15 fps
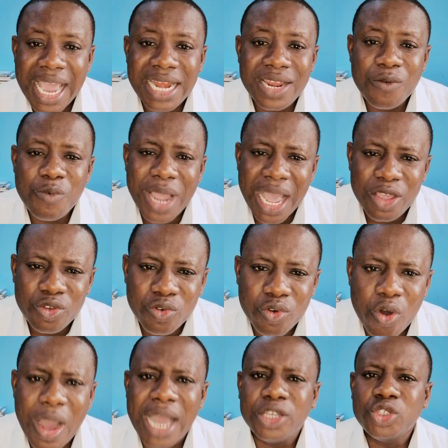Anywhere
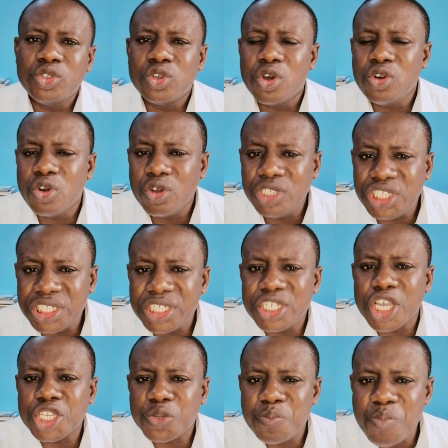you go and you don't know
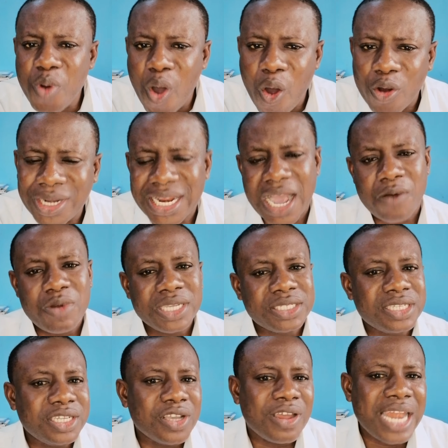Jesus more, they are
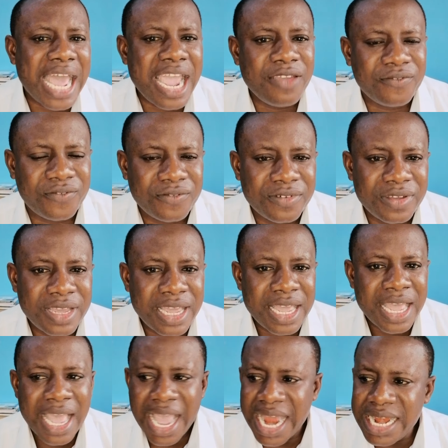wasting your life.
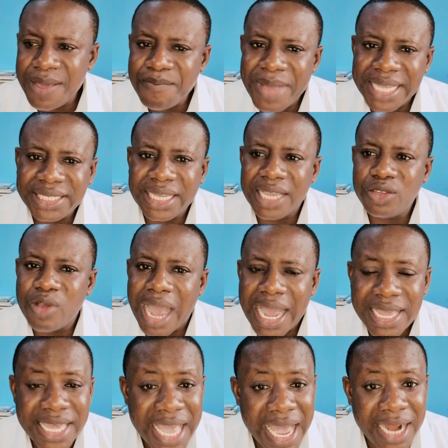Any message you
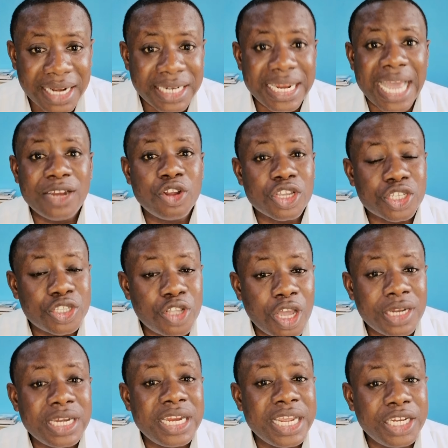are hearing that does
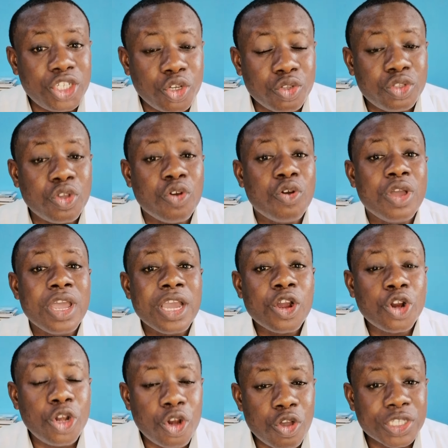not lead you to
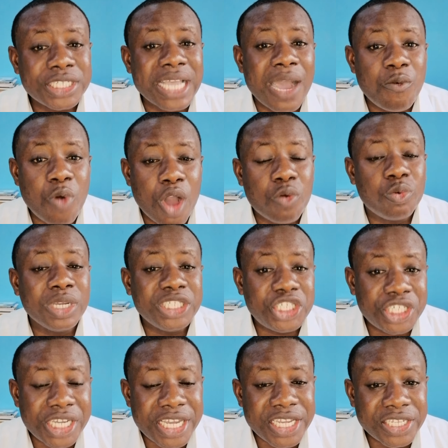closer walk
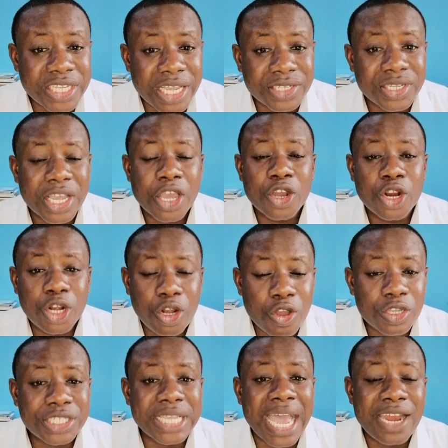with Jesus,
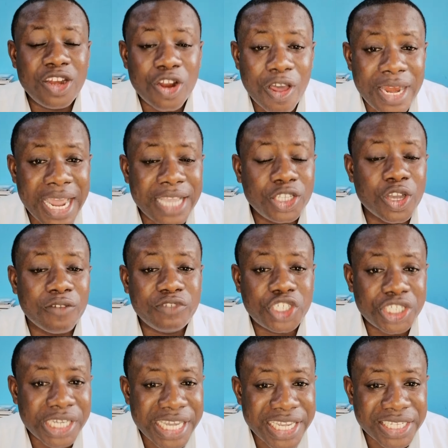closer knowledge
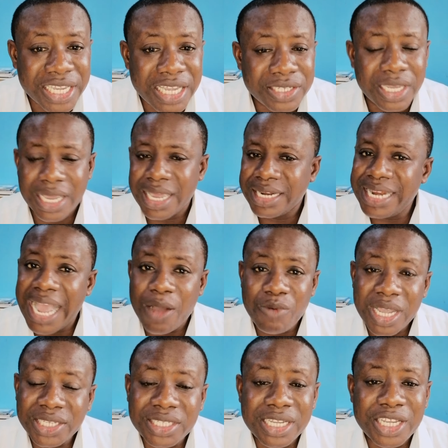of Jesus, they
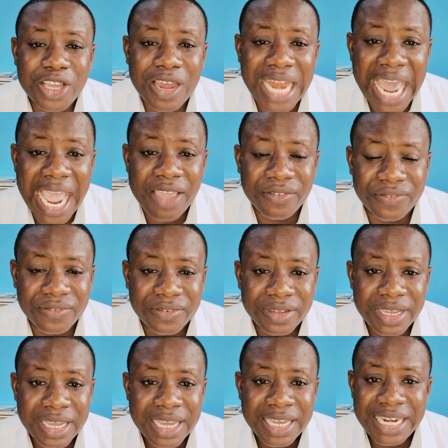are wasting your life.
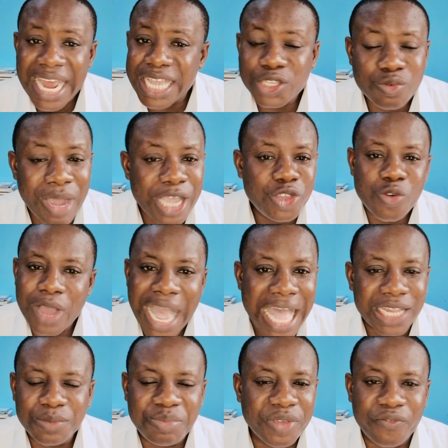That's why you
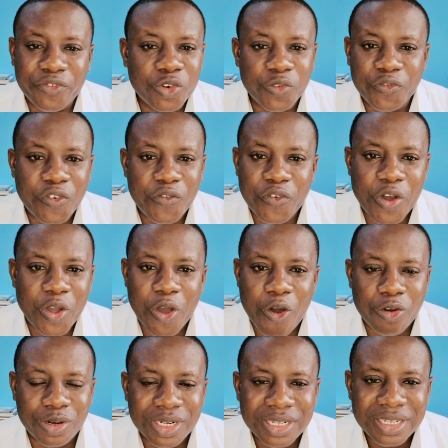can't be fruitful for
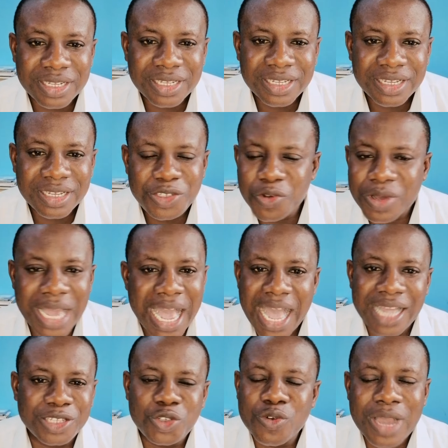God. You
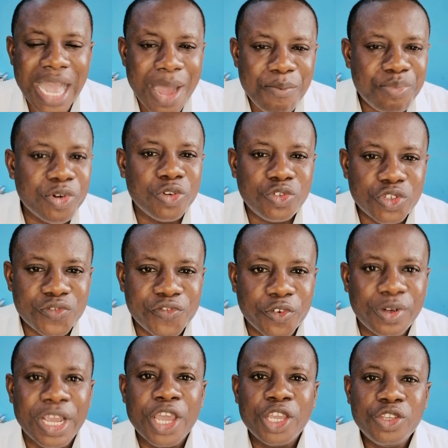can't produce
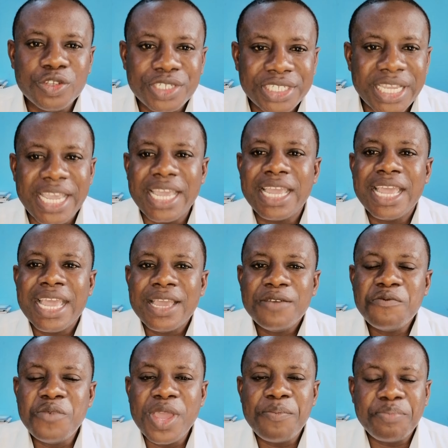fruit. You see,
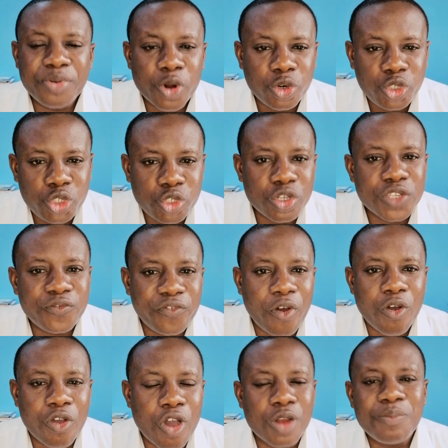we produce
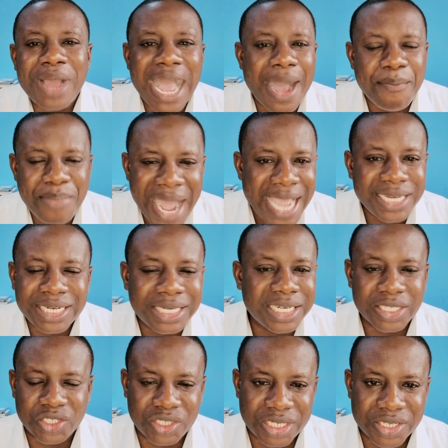for God by
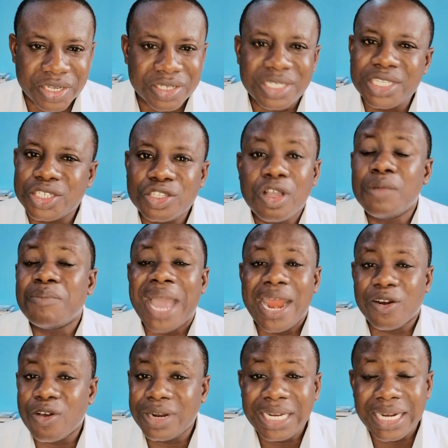abiding in Jesus. It's not
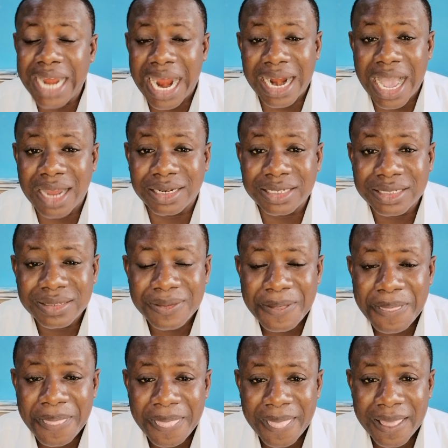by running around.
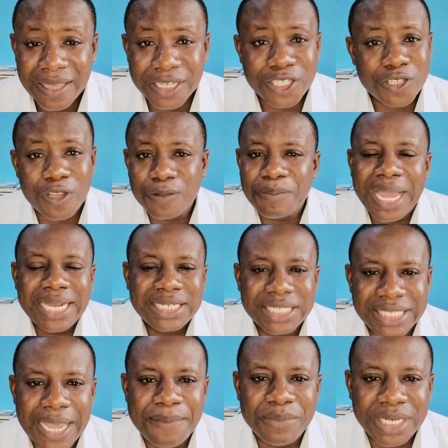It's not by
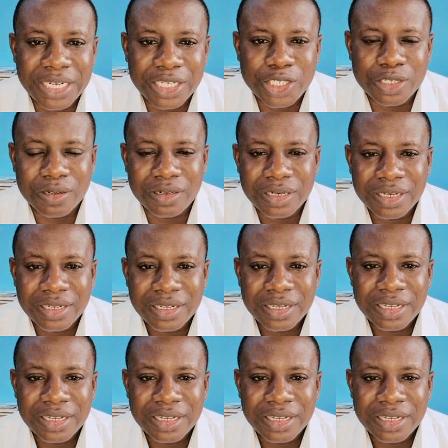determination.